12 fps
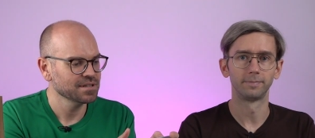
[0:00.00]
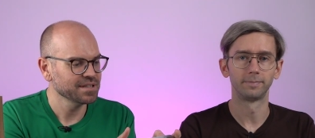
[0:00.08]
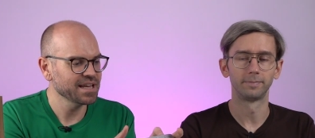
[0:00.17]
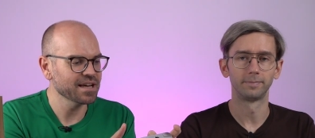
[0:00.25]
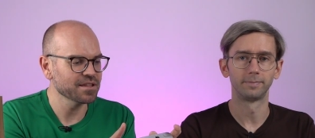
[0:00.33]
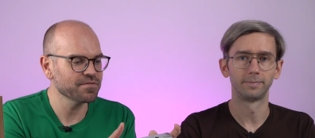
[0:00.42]

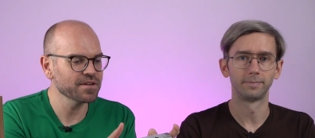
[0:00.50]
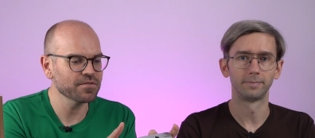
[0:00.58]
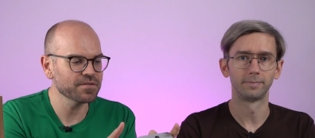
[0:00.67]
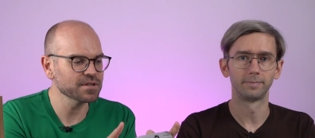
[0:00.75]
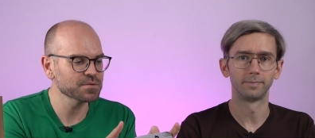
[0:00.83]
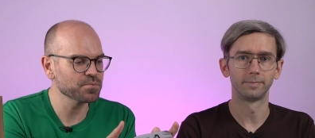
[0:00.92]
Speaker 1: Yeah, the finger
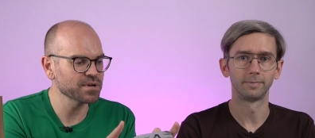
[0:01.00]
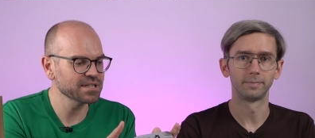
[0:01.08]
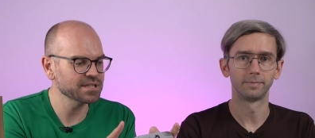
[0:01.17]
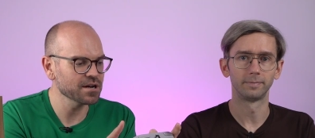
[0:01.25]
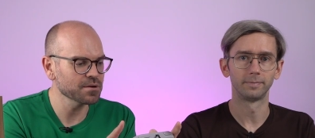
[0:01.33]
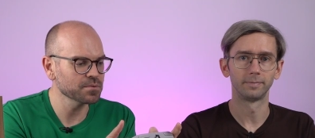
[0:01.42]
feel's pretty
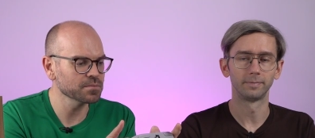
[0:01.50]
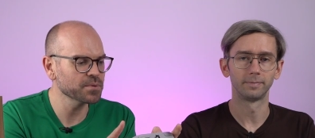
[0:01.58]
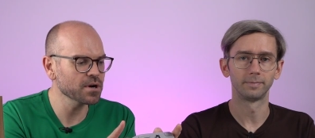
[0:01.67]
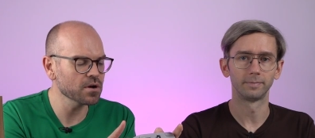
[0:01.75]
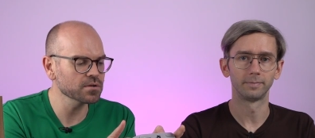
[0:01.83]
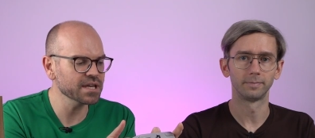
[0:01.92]
terrible,
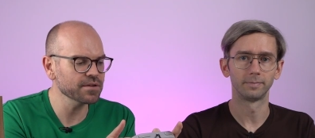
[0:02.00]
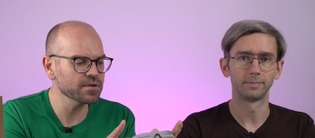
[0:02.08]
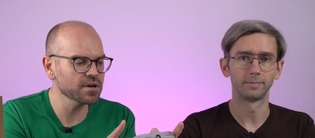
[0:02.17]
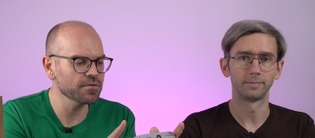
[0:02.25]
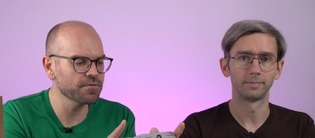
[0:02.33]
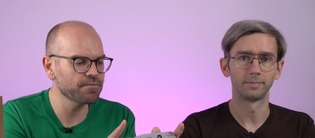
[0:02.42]
but I'll give
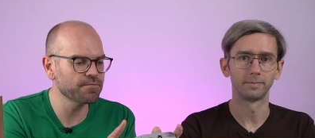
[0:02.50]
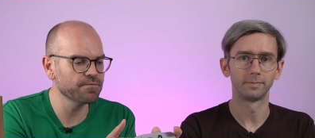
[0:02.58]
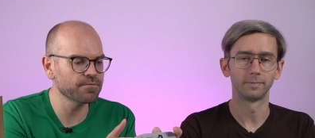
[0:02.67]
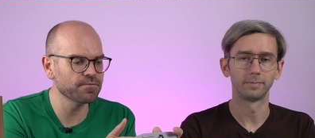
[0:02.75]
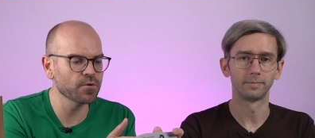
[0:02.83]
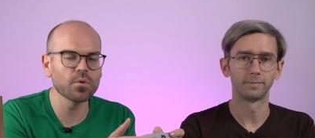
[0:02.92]
it a
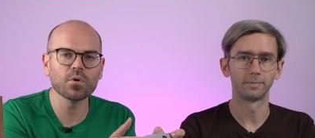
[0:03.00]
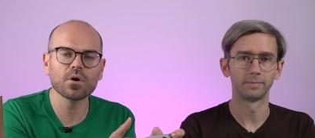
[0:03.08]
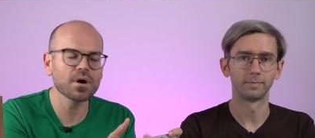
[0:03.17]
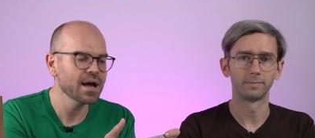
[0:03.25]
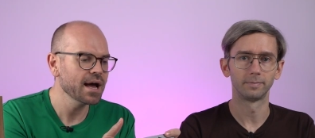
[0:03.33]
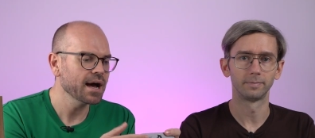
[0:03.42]

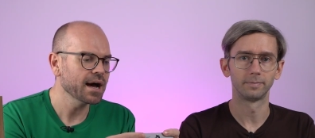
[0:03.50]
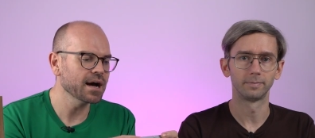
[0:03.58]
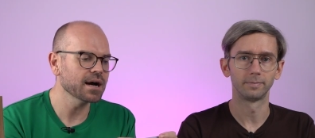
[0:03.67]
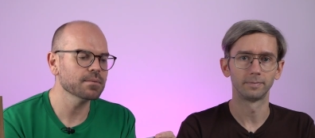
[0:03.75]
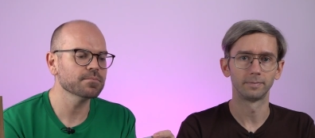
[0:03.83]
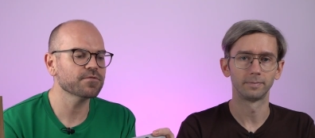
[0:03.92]
four.
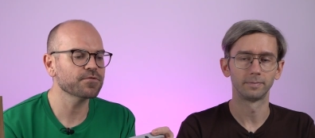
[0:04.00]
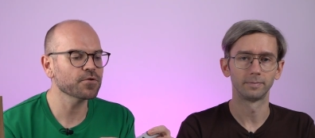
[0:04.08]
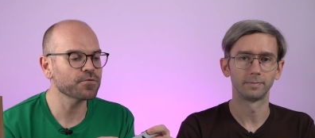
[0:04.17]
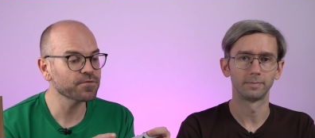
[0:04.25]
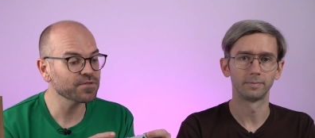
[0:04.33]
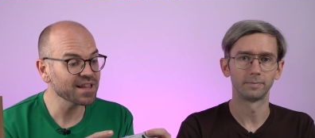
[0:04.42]
Um, for
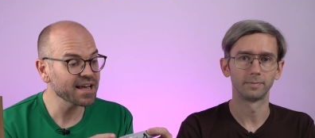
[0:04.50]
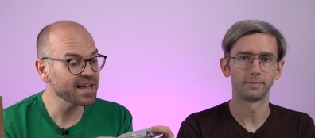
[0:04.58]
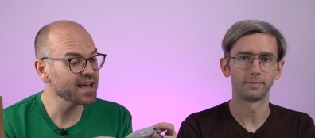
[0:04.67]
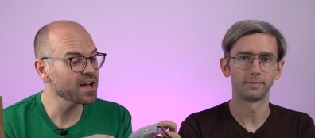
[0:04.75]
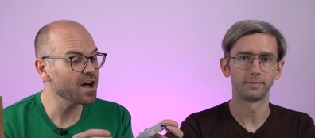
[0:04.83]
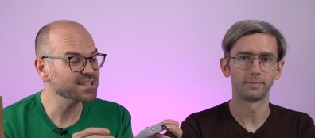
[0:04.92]

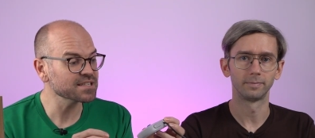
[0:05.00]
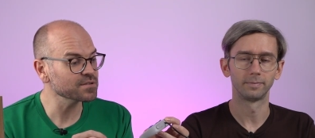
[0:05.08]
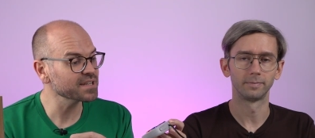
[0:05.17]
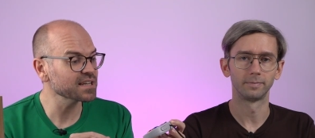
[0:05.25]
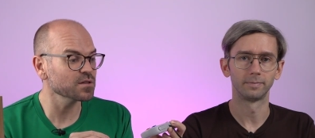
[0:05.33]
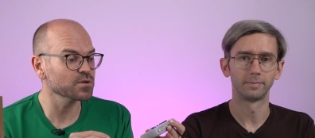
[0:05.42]
flair, I still
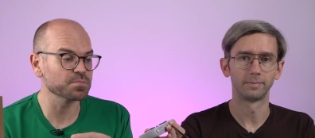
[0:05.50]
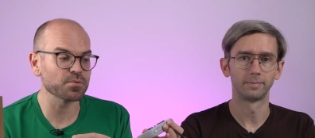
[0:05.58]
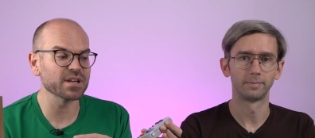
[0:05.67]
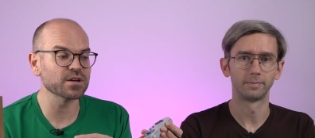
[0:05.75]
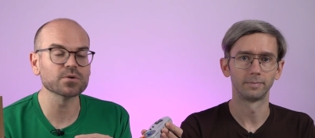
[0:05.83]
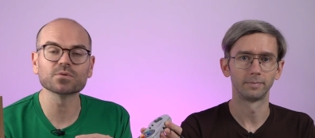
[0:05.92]
think it looks
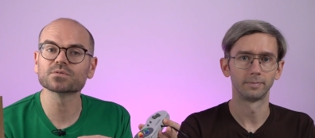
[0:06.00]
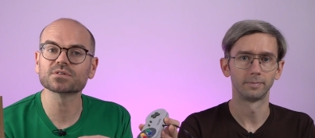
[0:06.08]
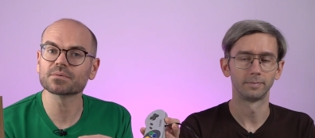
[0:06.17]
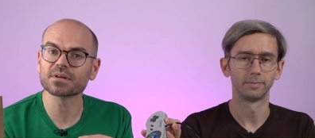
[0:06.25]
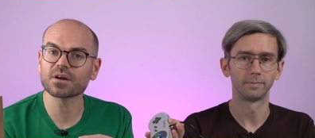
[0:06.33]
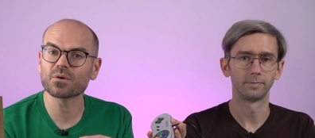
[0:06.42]
pretty cool,
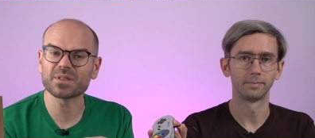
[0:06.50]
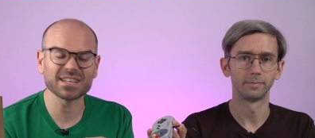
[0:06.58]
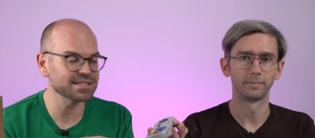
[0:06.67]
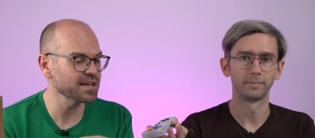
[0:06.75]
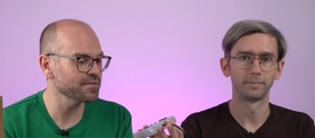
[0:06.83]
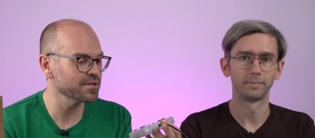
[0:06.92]
so I'm going to go with a
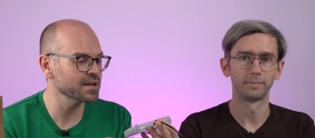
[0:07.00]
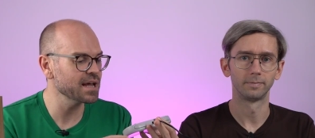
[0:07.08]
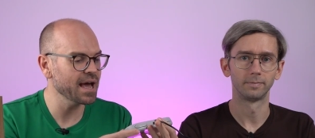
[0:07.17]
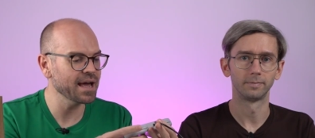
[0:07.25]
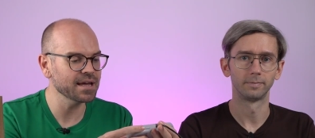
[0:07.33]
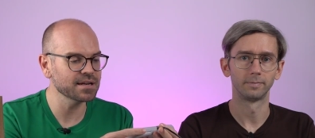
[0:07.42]
seven.
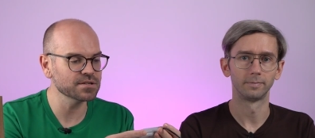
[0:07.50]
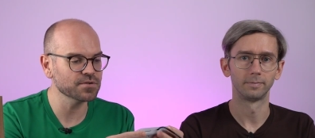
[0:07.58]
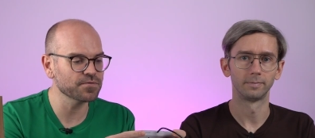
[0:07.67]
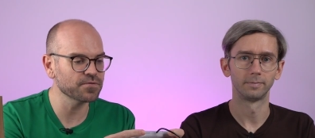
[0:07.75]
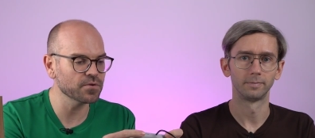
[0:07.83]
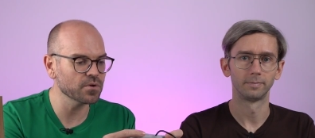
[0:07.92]
And
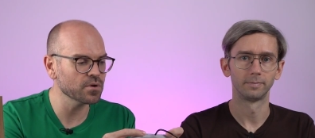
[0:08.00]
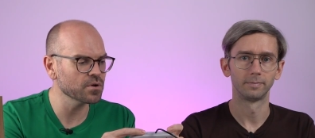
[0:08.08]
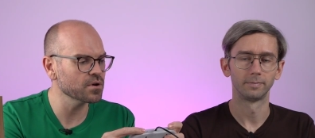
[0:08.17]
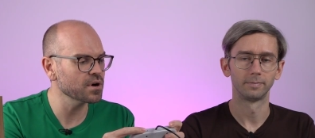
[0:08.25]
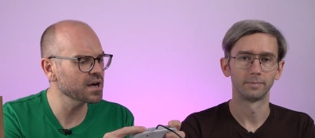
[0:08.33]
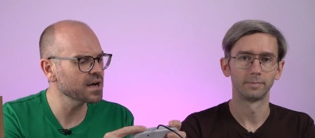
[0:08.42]

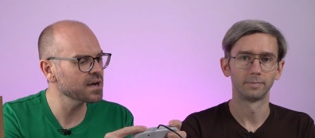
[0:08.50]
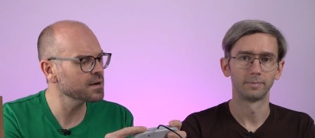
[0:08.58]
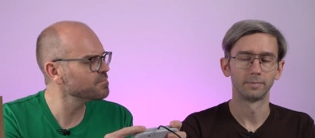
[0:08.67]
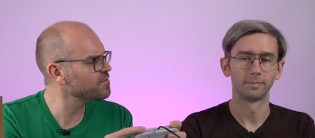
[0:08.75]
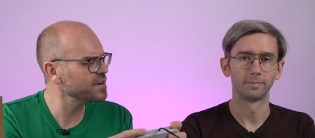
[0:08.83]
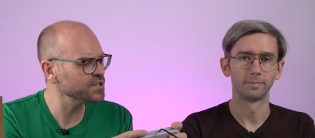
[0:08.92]
for
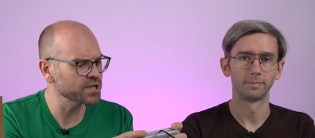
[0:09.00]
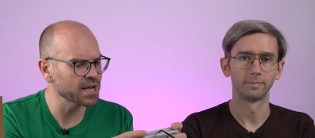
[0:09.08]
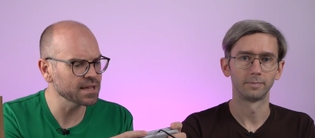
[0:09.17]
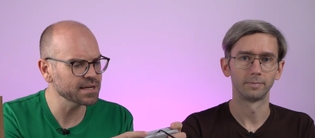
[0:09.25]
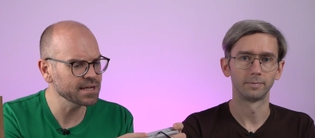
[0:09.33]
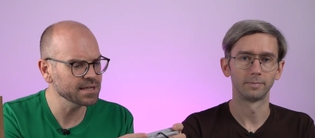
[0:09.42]
um,
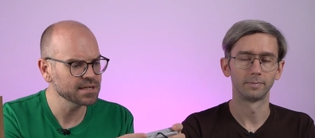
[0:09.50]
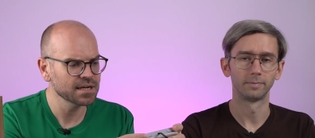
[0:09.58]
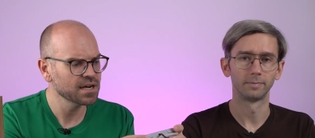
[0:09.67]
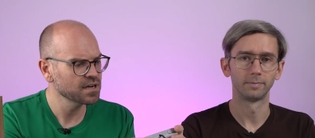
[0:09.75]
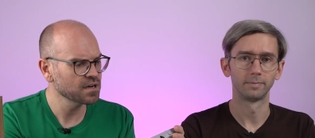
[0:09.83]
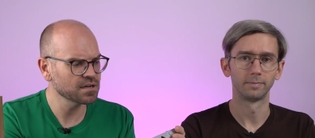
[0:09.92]
functionality,
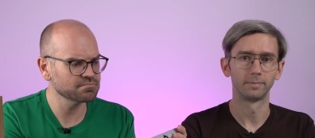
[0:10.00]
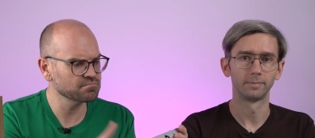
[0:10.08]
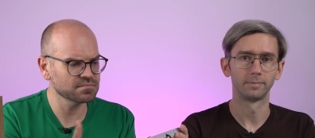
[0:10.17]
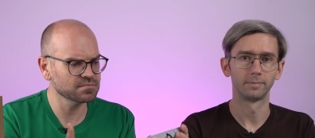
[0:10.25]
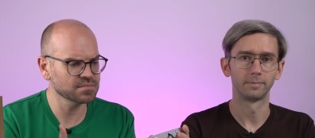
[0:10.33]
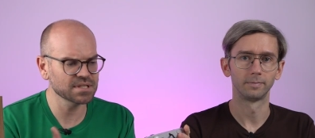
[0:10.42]

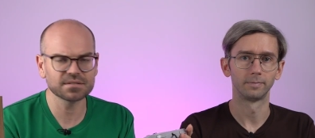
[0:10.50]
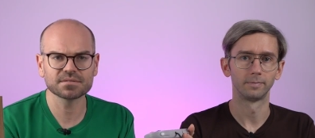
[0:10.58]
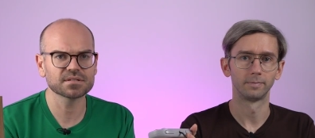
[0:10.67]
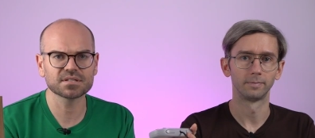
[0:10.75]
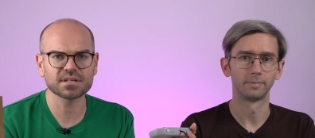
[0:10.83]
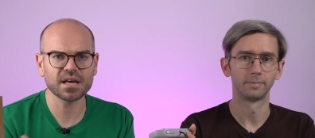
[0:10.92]
it's